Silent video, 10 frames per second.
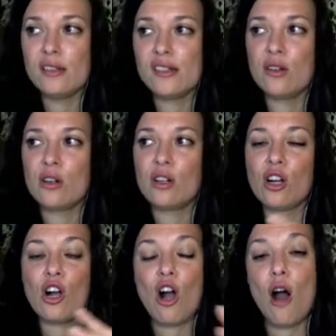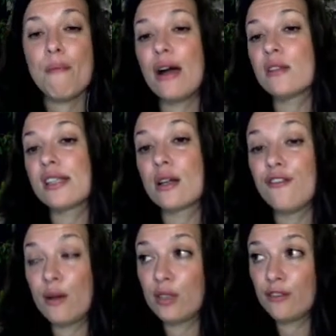They're compounds that are
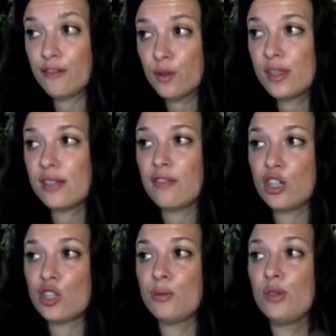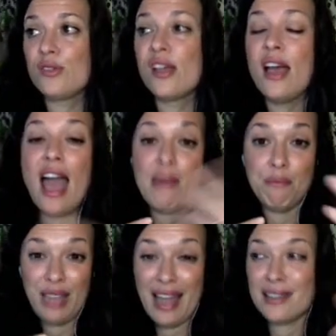found in fruits and vegetables and
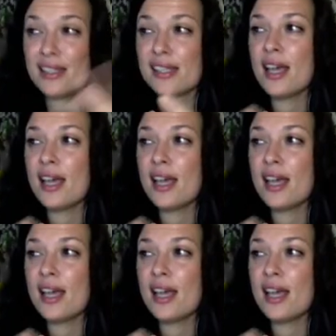plants,